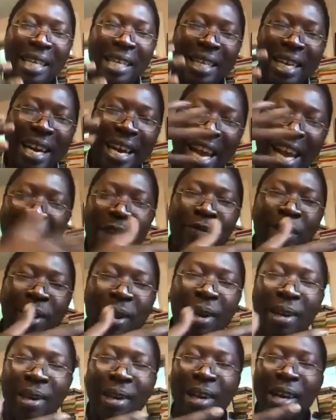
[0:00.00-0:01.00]
as the
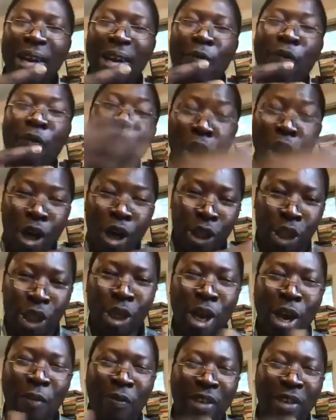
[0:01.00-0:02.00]
naval force
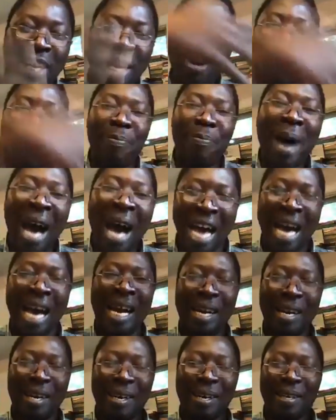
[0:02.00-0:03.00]
of King of Ba.
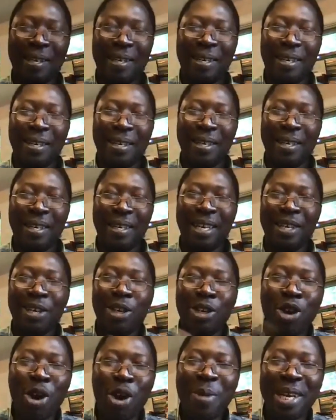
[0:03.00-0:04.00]
The
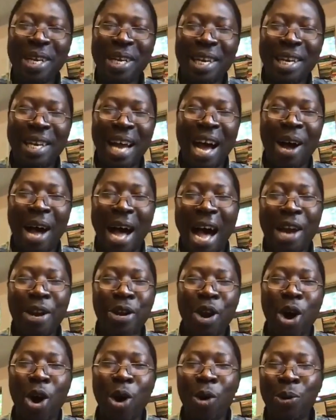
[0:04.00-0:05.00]
Nyominka now are
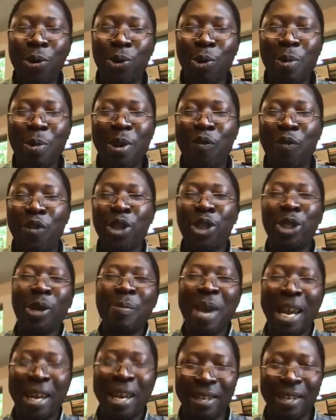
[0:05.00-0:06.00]
known to be
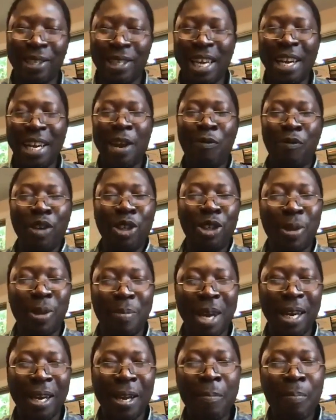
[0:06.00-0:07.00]
fishermen, Serer
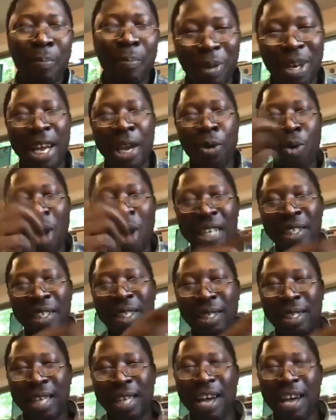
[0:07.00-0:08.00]
fishermen, but they once
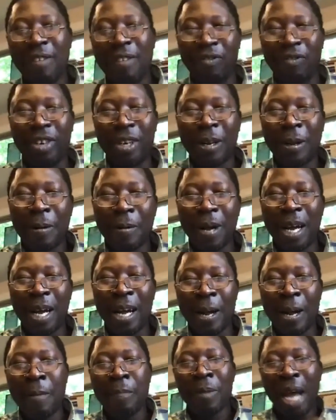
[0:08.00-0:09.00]
served
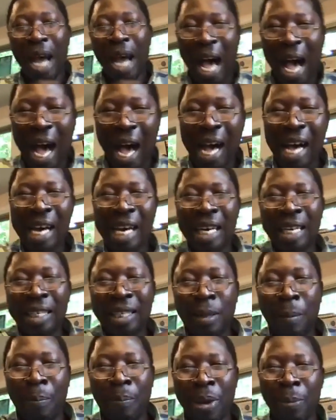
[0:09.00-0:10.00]
uh,
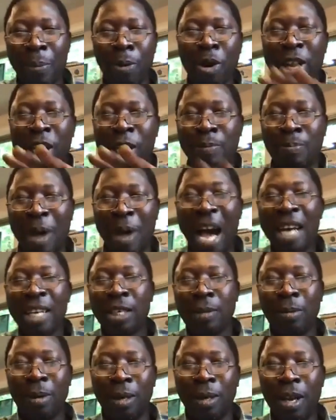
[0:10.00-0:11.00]
as the people
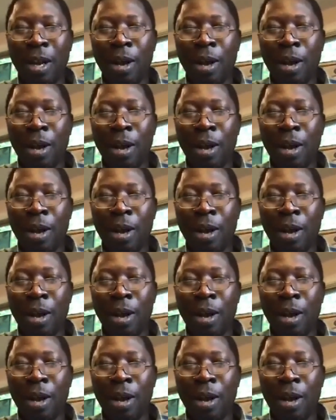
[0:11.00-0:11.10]
responsible